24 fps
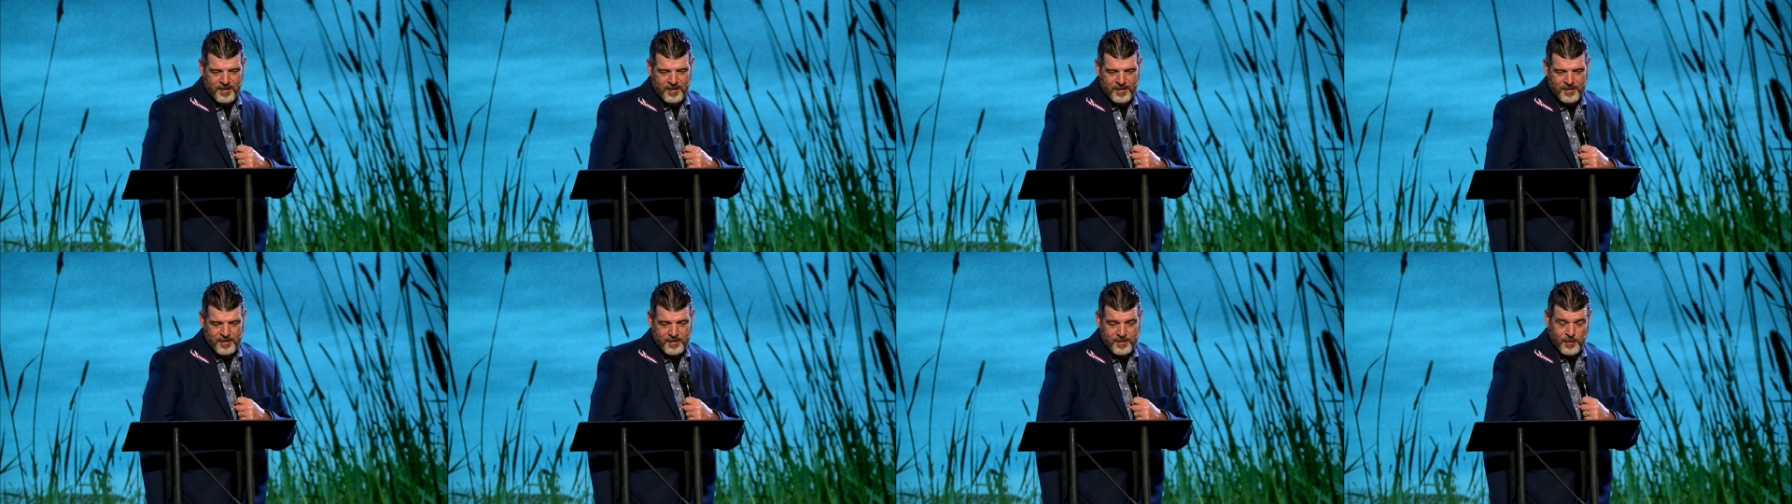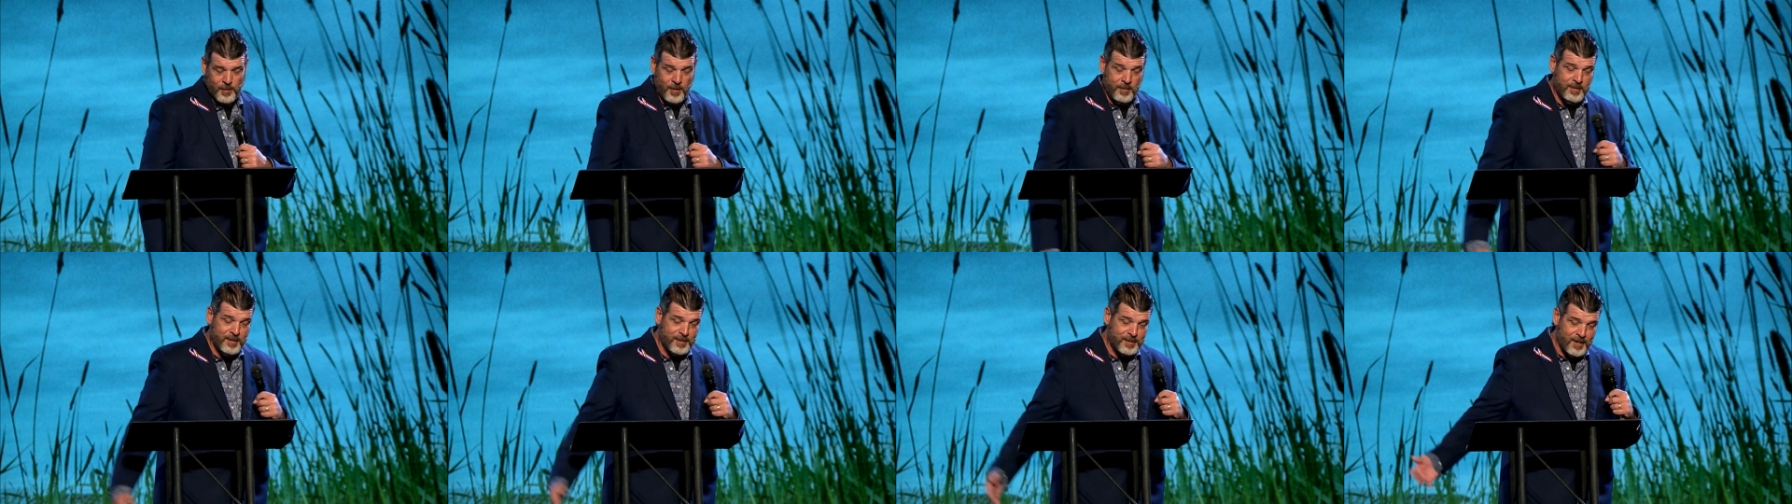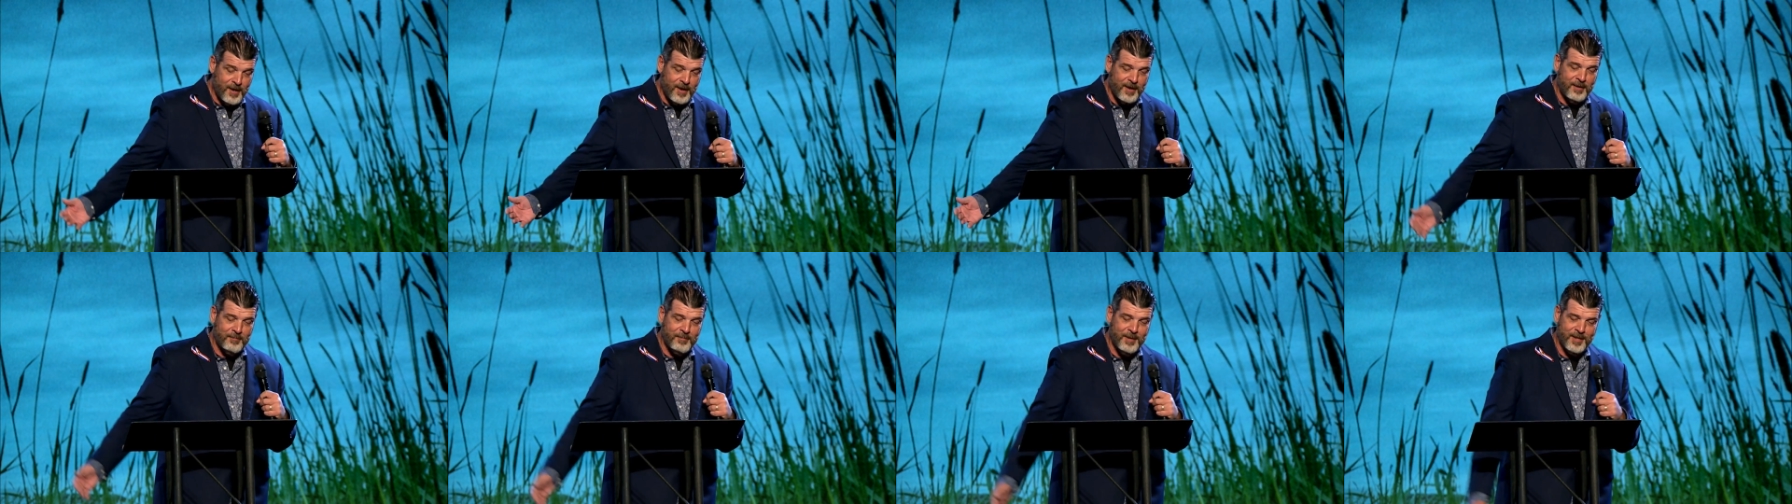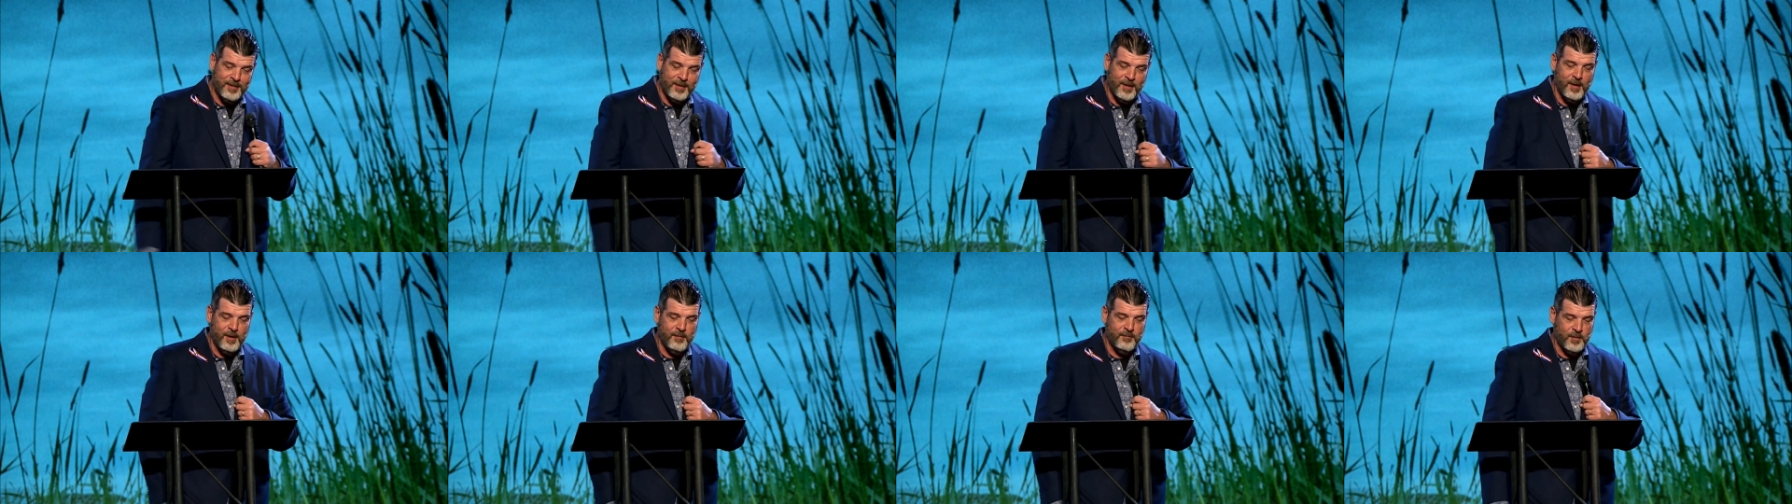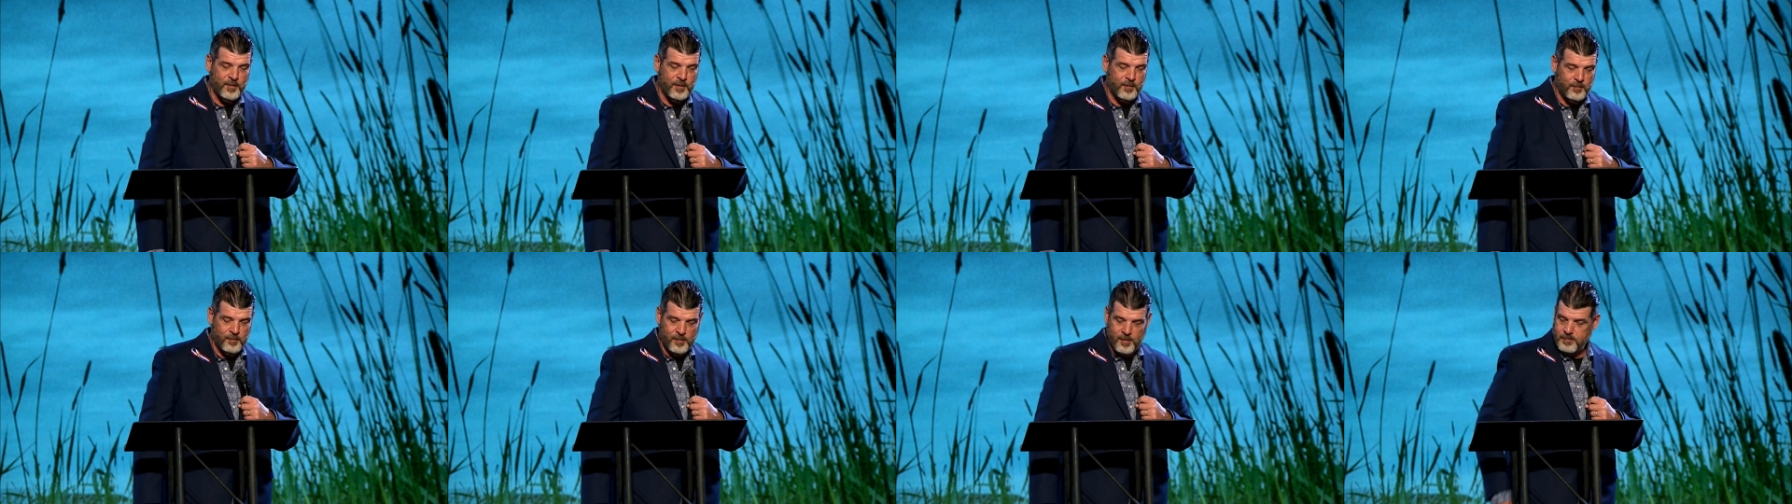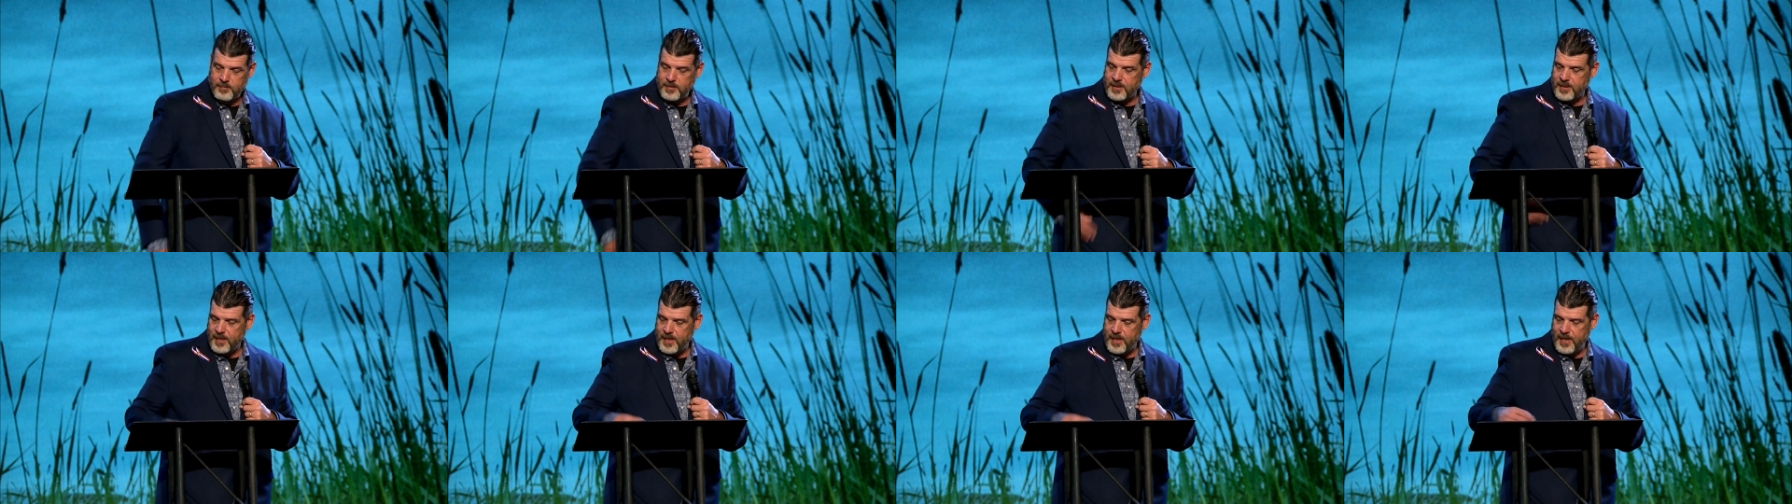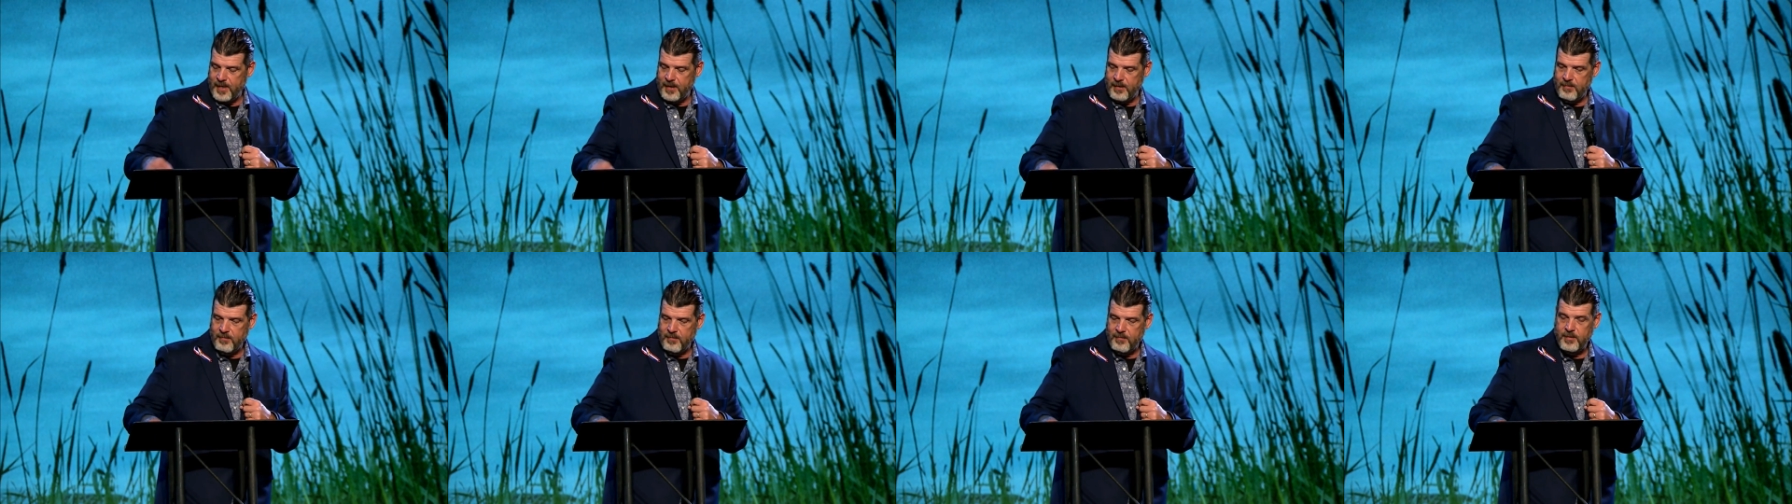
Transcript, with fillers: So I've been talking about the elephant in the room today.